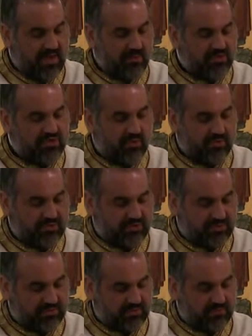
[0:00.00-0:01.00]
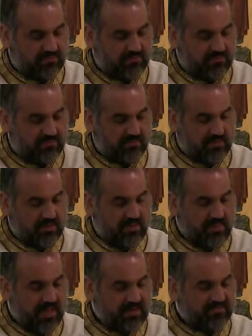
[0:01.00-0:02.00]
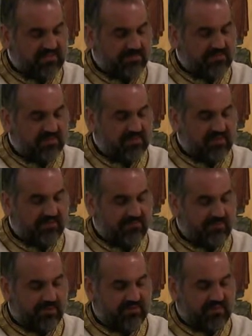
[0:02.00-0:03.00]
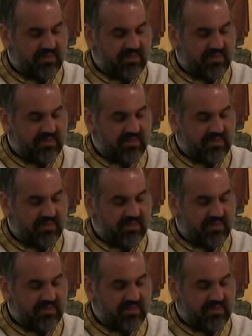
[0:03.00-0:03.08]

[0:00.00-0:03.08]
they were tortured, not accepting deliverance,